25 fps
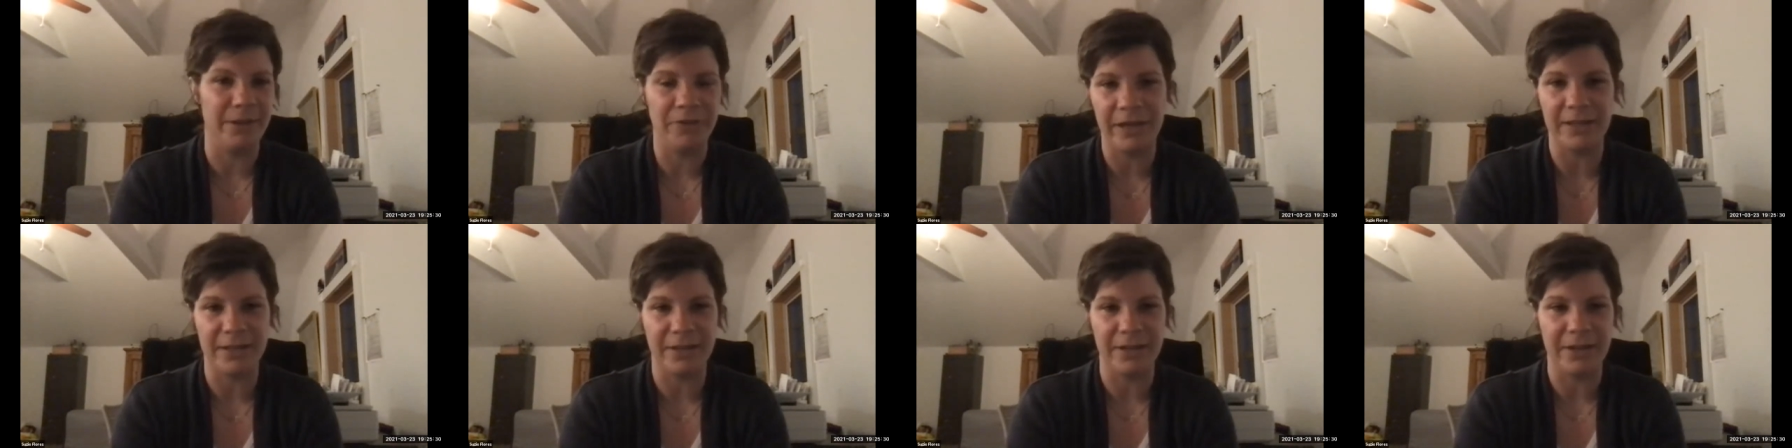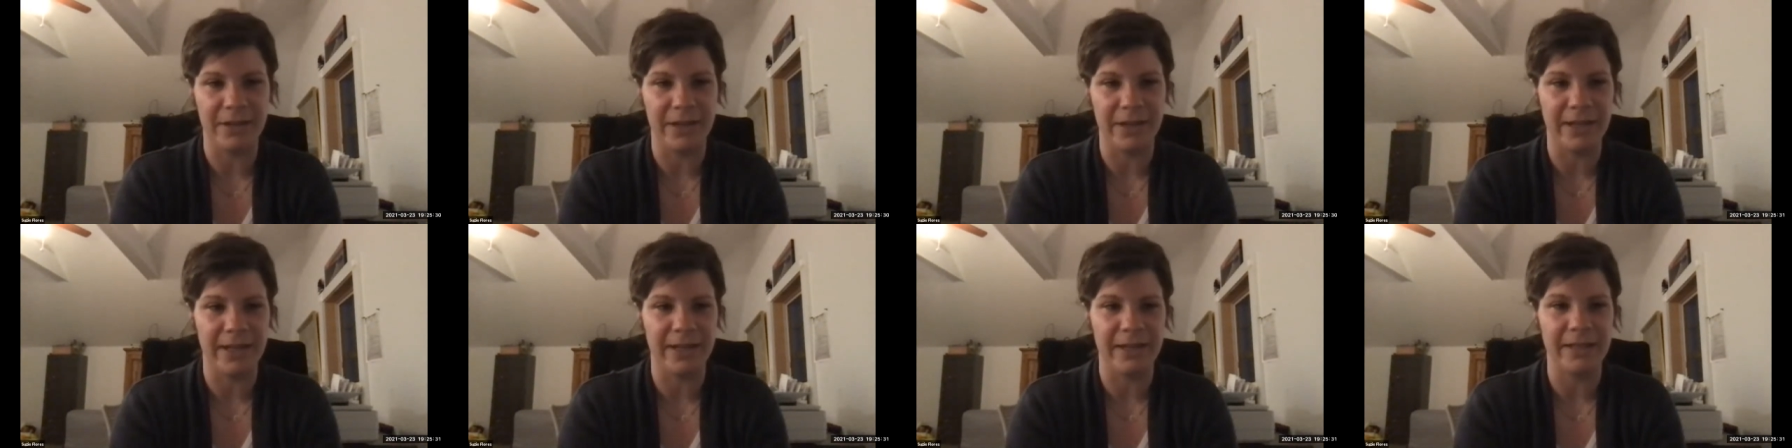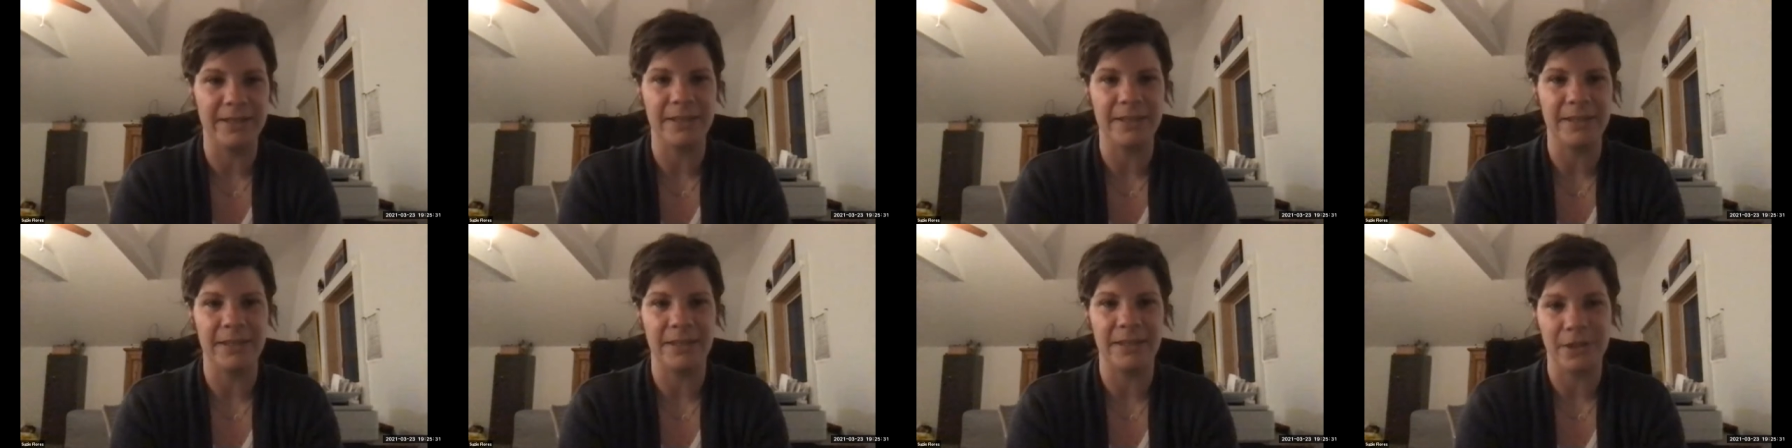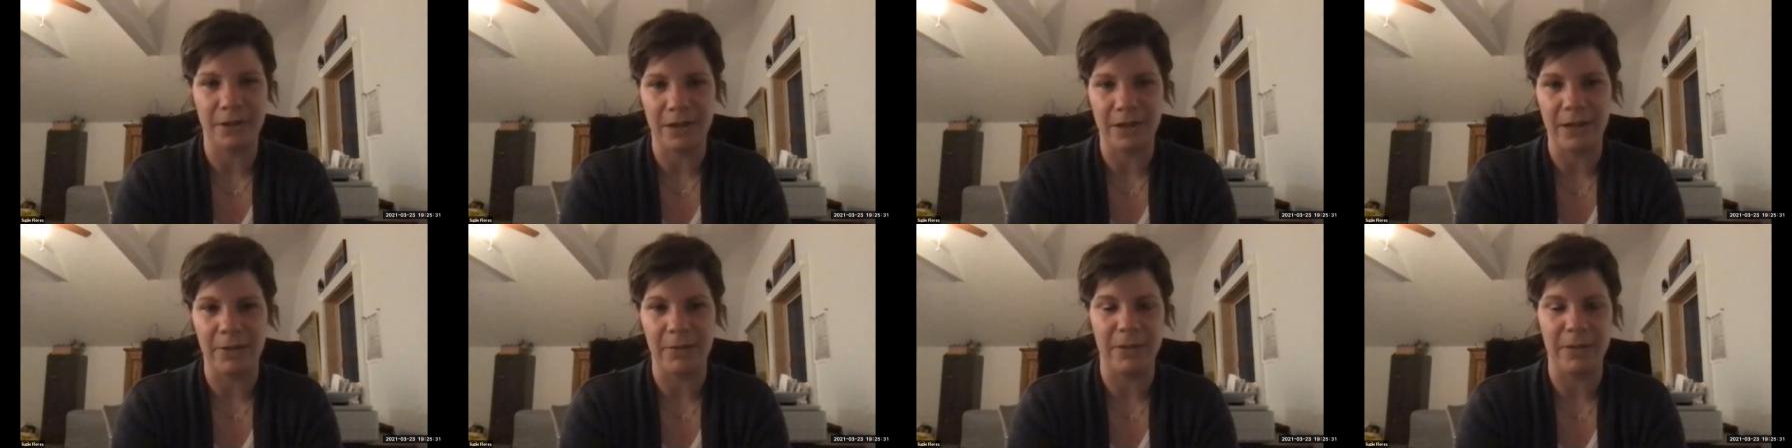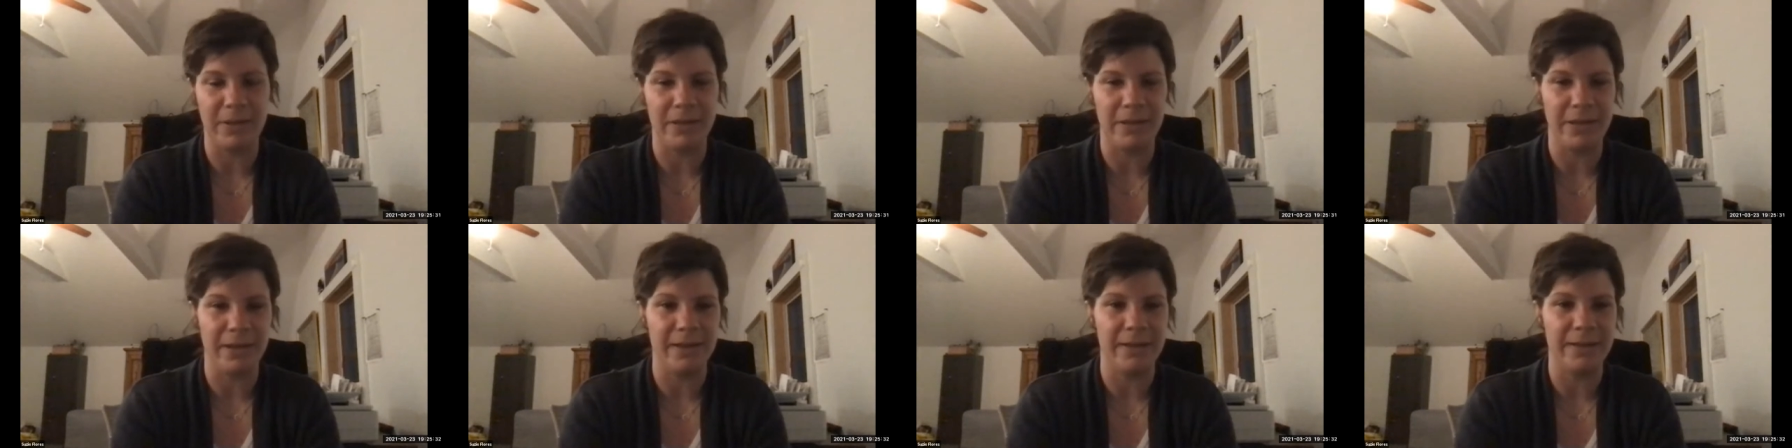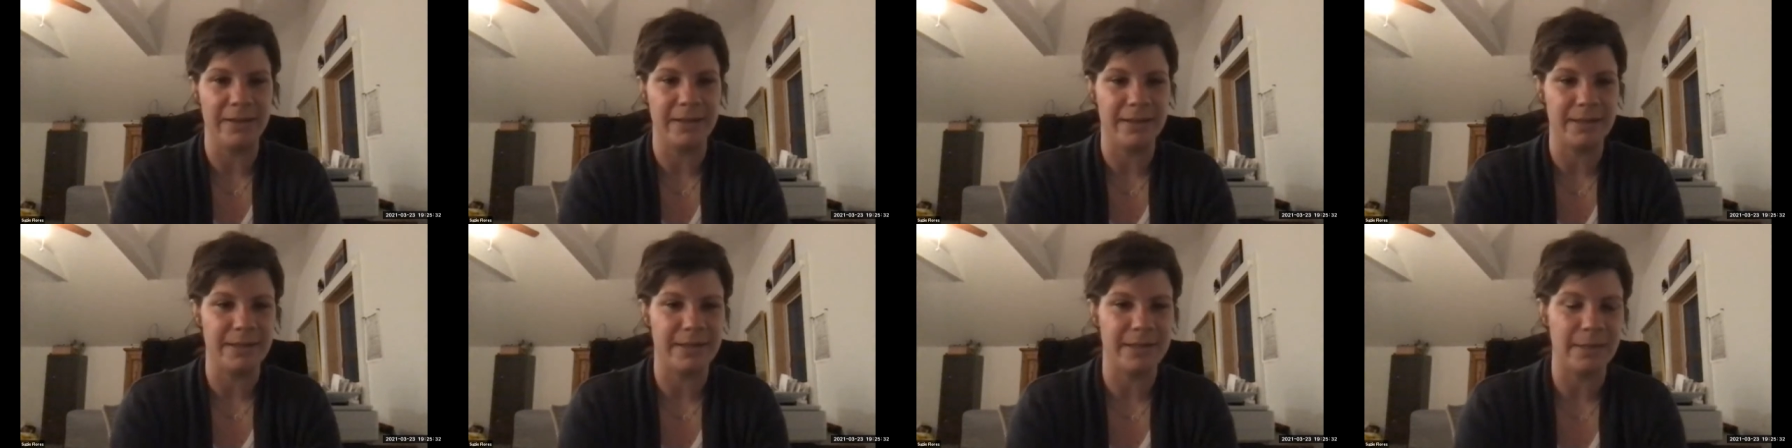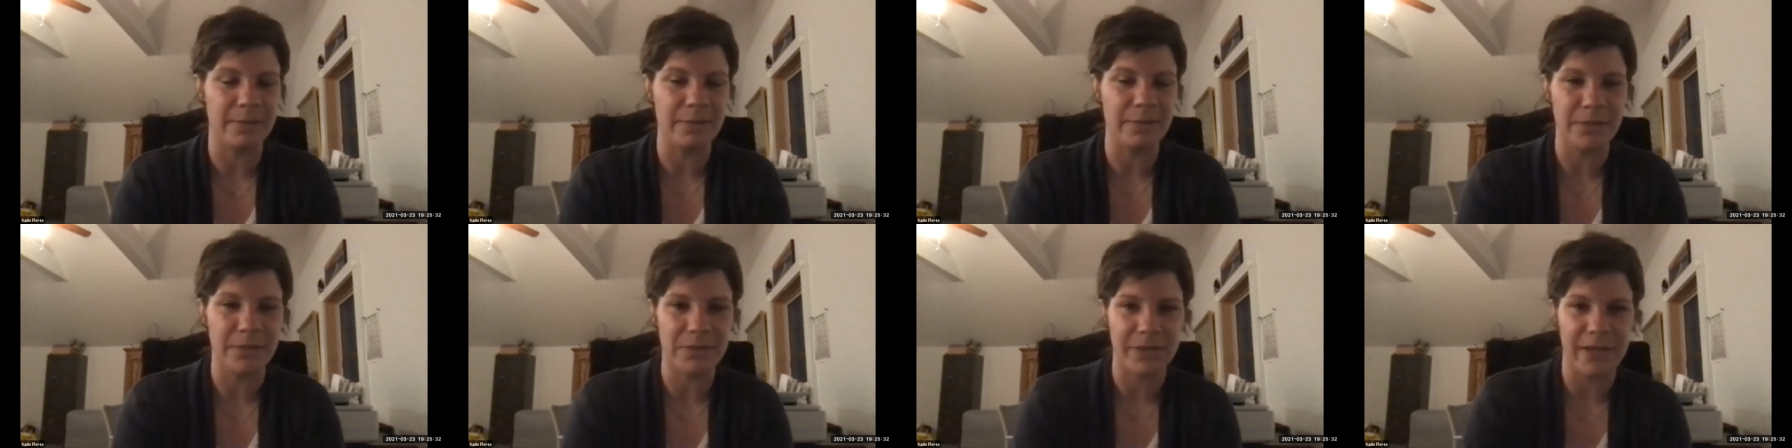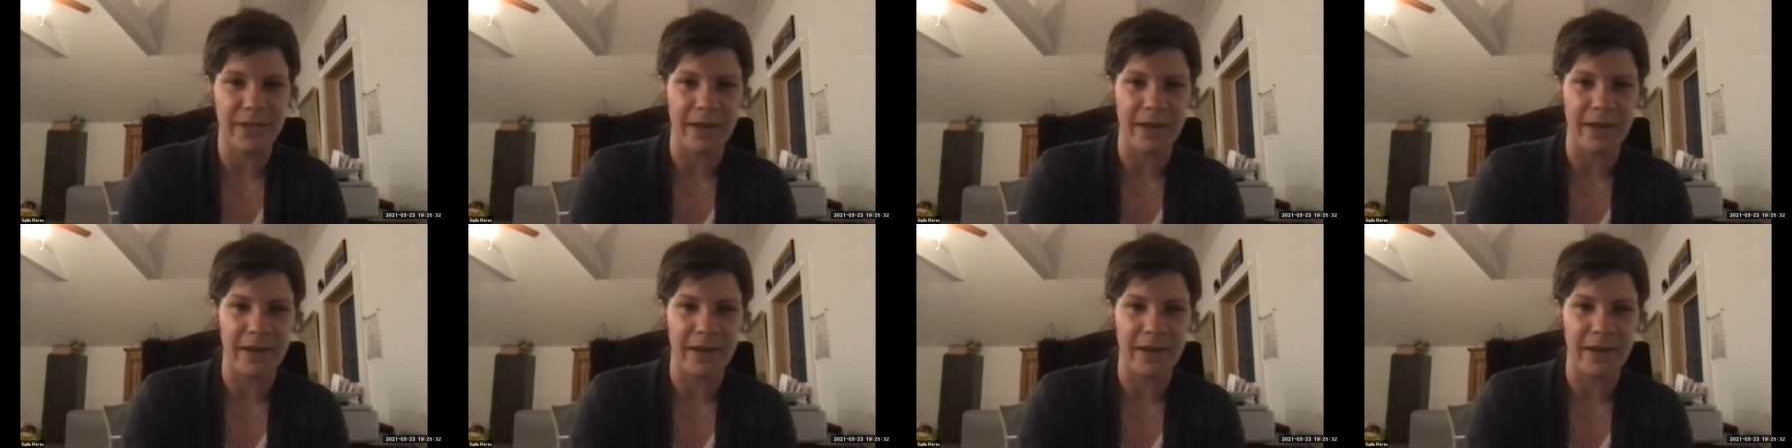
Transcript: feeding it to their kids and cooking with it it doesn't seem so